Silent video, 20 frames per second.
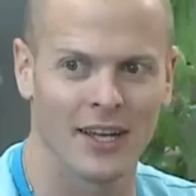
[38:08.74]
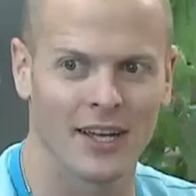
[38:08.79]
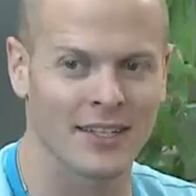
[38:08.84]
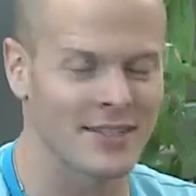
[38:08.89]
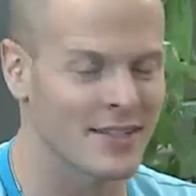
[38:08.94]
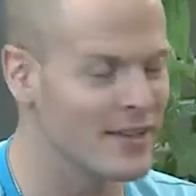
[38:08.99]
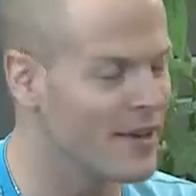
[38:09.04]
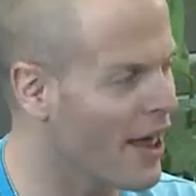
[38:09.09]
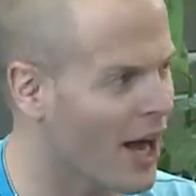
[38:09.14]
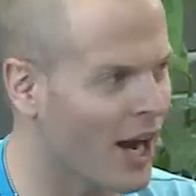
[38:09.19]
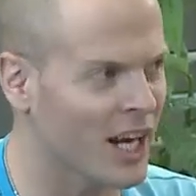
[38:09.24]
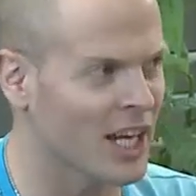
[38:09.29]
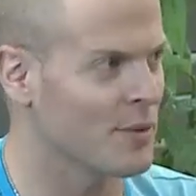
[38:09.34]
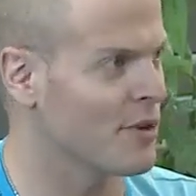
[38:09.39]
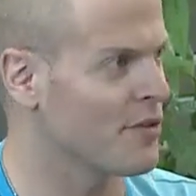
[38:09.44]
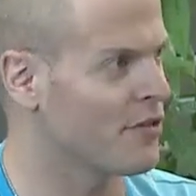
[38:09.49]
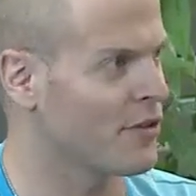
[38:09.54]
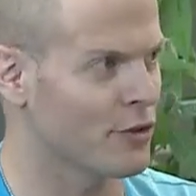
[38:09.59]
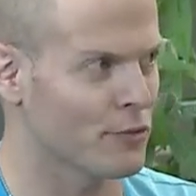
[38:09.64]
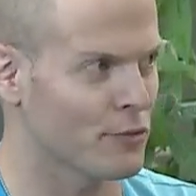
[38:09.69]
it's not going to
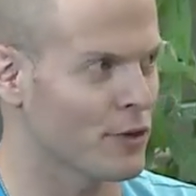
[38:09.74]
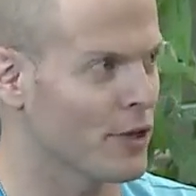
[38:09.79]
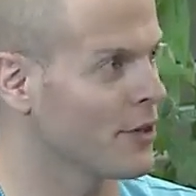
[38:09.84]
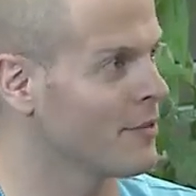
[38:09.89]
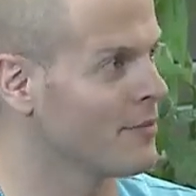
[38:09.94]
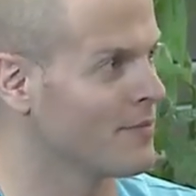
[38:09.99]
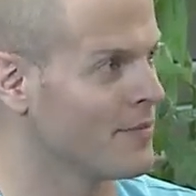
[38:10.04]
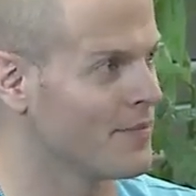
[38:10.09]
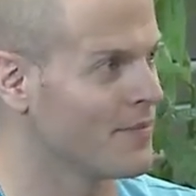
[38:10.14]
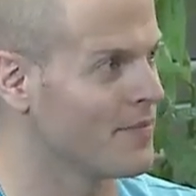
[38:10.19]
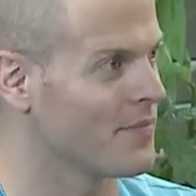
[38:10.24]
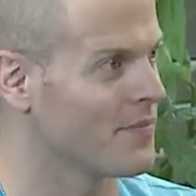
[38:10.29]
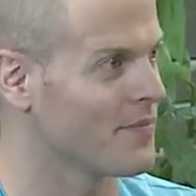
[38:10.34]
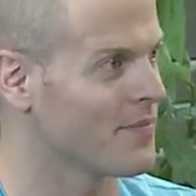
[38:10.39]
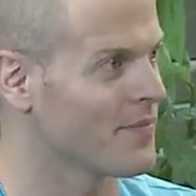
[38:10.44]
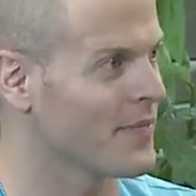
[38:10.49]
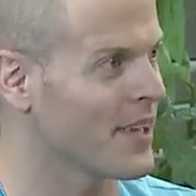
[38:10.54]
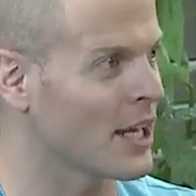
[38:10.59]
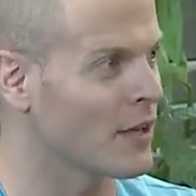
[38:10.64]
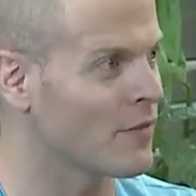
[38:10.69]
be fun to read.
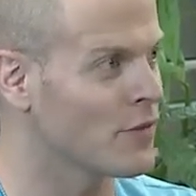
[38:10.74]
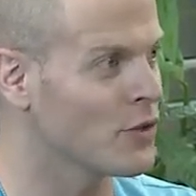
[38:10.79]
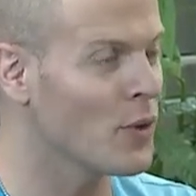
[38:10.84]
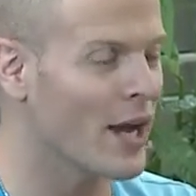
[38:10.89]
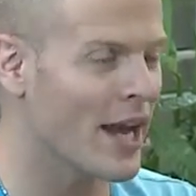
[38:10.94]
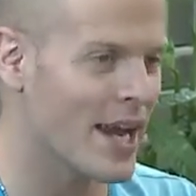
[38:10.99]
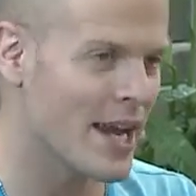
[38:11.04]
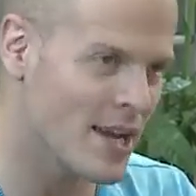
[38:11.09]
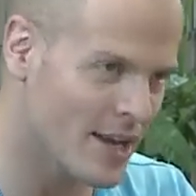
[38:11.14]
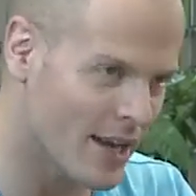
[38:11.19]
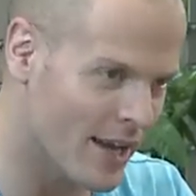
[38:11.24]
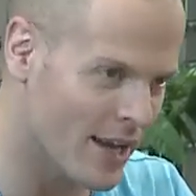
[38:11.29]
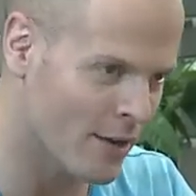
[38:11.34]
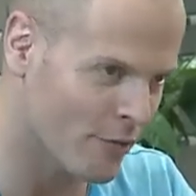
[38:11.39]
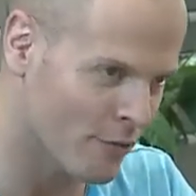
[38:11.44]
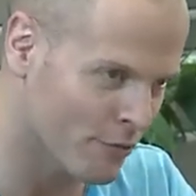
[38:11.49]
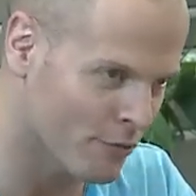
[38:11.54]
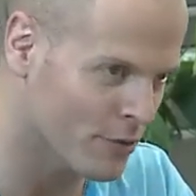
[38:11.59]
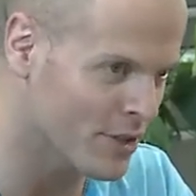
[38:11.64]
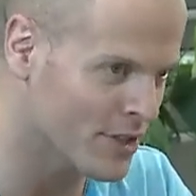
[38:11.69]
Like if you hate
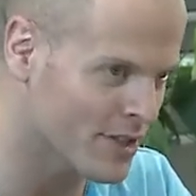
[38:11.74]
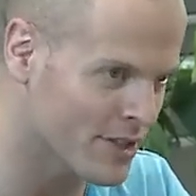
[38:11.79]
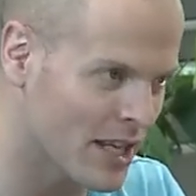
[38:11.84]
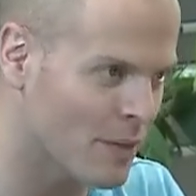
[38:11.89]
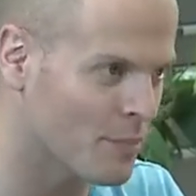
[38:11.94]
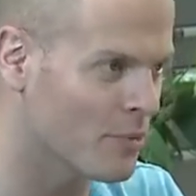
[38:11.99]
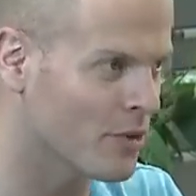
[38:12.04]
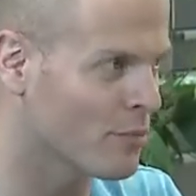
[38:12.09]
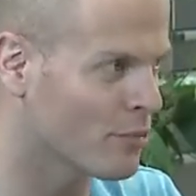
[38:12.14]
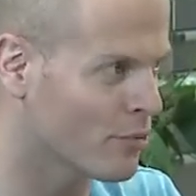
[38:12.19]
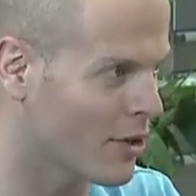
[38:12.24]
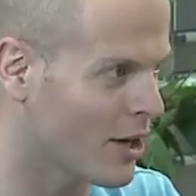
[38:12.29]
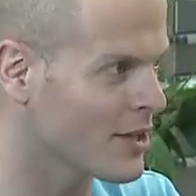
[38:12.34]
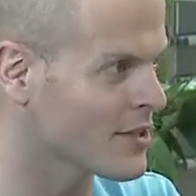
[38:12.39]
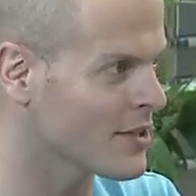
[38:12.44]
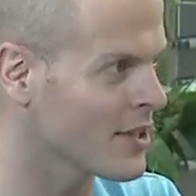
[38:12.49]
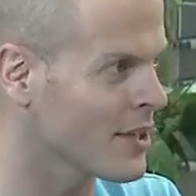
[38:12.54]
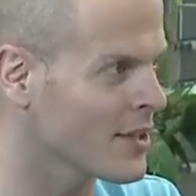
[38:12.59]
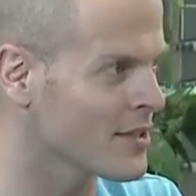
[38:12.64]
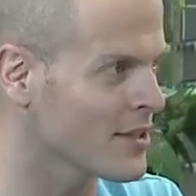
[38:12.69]
every step of the
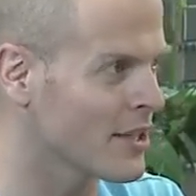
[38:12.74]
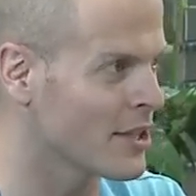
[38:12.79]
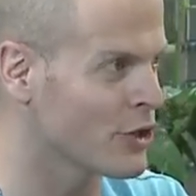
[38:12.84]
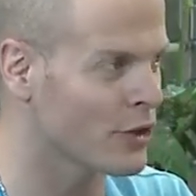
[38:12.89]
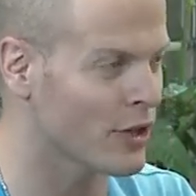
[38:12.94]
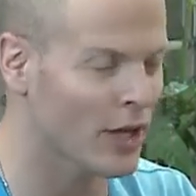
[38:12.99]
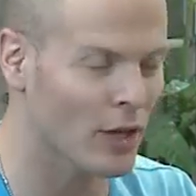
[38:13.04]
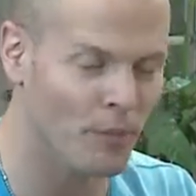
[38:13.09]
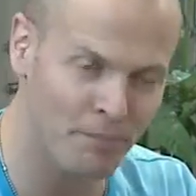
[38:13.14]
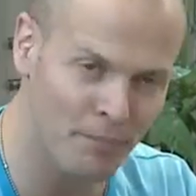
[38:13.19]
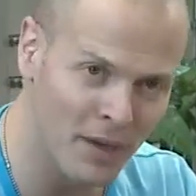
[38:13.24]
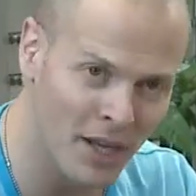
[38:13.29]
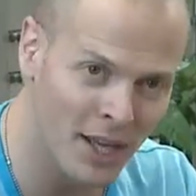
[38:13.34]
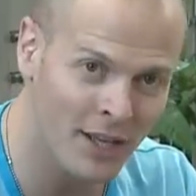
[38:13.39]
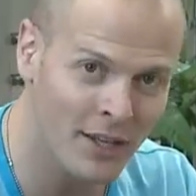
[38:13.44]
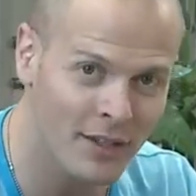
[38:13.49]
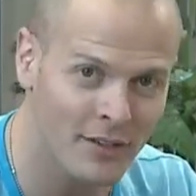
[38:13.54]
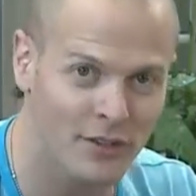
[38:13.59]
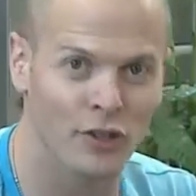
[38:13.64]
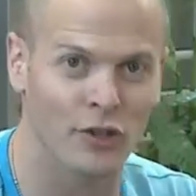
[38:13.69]
process and you're like,
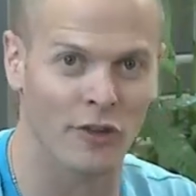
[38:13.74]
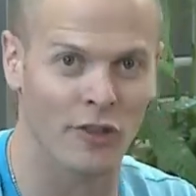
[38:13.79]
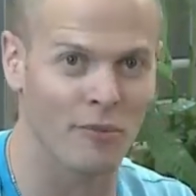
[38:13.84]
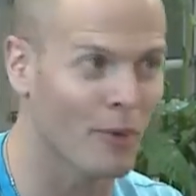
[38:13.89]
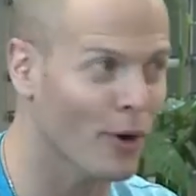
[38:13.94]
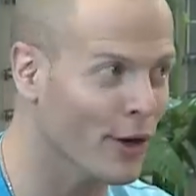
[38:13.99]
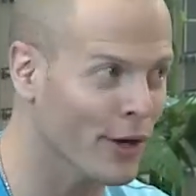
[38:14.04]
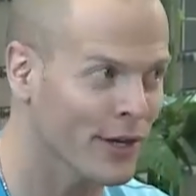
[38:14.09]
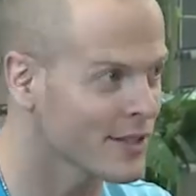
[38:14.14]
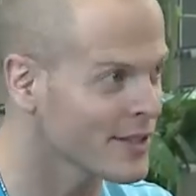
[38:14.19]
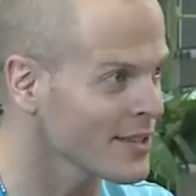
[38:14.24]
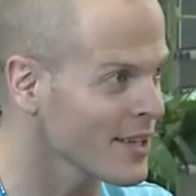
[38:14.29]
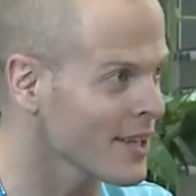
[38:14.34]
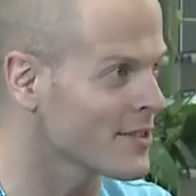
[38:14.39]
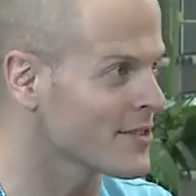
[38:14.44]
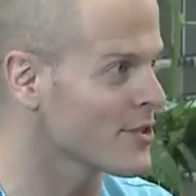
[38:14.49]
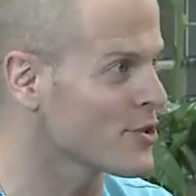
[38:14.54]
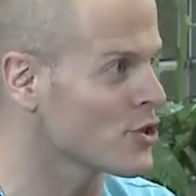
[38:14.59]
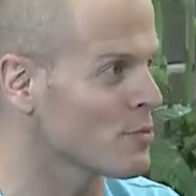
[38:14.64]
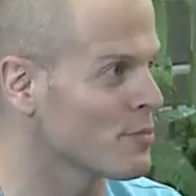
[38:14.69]
but you know the market
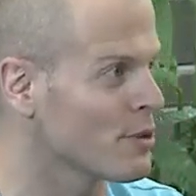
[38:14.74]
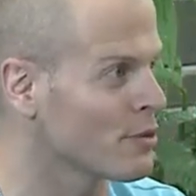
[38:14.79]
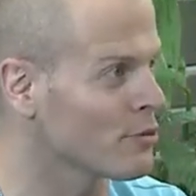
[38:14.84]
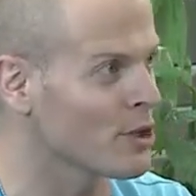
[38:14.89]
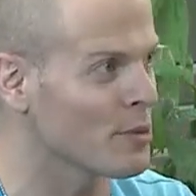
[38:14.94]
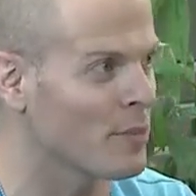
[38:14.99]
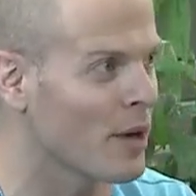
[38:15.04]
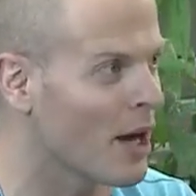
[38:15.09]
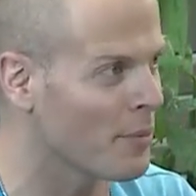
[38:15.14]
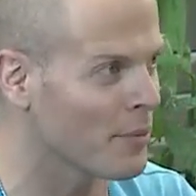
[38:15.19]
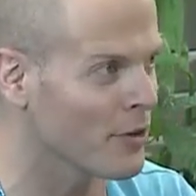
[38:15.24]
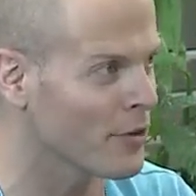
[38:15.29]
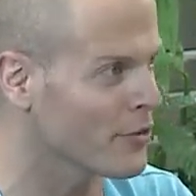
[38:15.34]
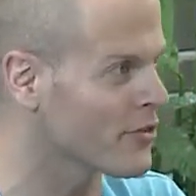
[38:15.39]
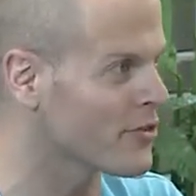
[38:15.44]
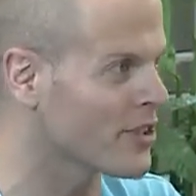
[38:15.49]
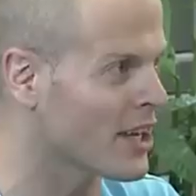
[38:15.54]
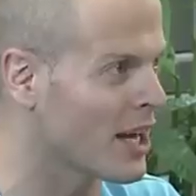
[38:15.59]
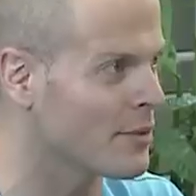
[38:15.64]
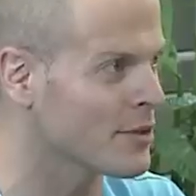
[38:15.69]
says this should be really popular
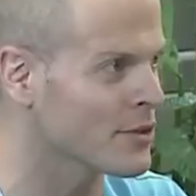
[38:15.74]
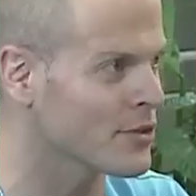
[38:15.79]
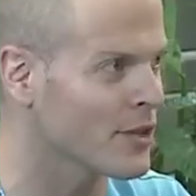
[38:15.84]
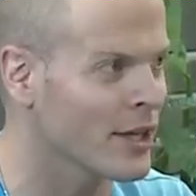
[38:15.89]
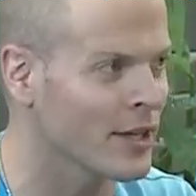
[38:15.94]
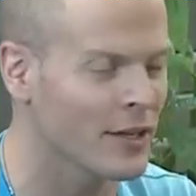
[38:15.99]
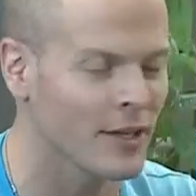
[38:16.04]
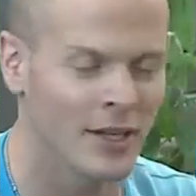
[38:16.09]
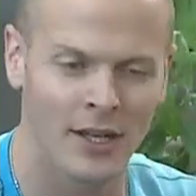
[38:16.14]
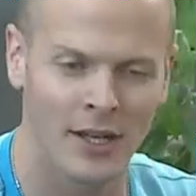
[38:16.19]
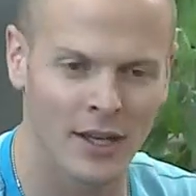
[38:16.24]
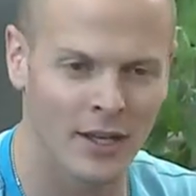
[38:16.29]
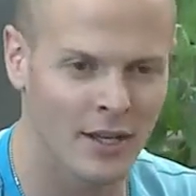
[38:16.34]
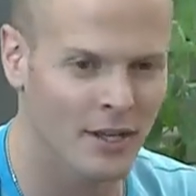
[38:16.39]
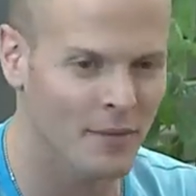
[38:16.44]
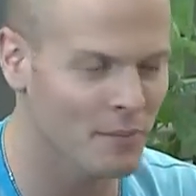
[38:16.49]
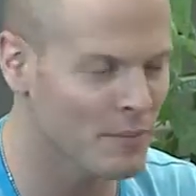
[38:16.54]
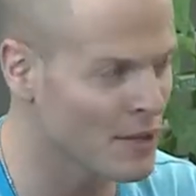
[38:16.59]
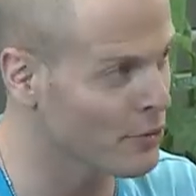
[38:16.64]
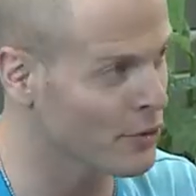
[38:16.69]
and the timing's right,
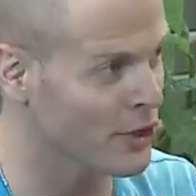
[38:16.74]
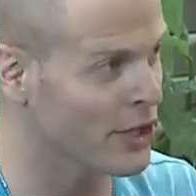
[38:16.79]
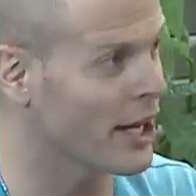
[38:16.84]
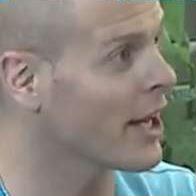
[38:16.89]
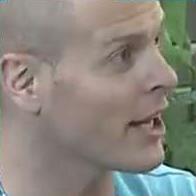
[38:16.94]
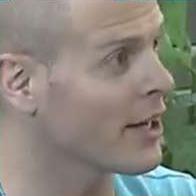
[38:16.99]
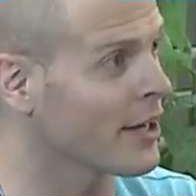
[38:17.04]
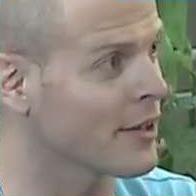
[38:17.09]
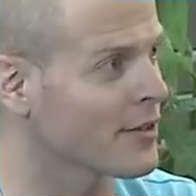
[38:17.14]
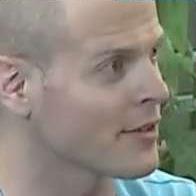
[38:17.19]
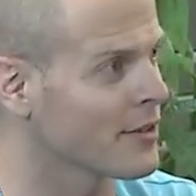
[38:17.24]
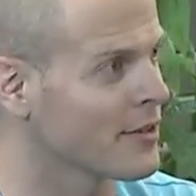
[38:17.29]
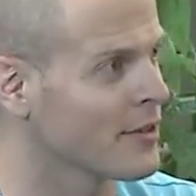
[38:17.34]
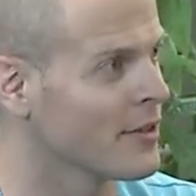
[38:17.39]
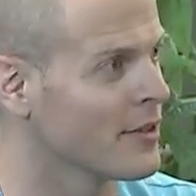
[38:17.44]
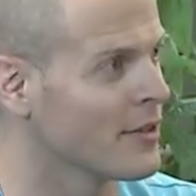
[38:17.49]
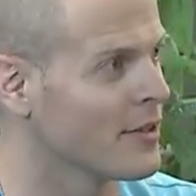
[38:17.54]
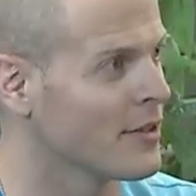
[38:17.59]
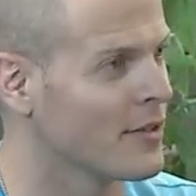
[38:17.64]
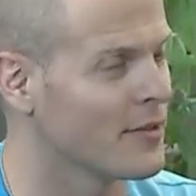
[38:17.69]
people are going to hate it.
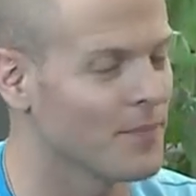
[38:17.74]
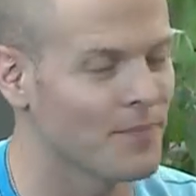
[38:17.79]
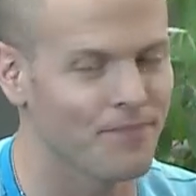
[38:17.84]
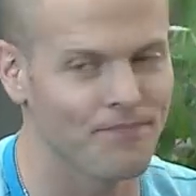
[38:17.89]
Yeah.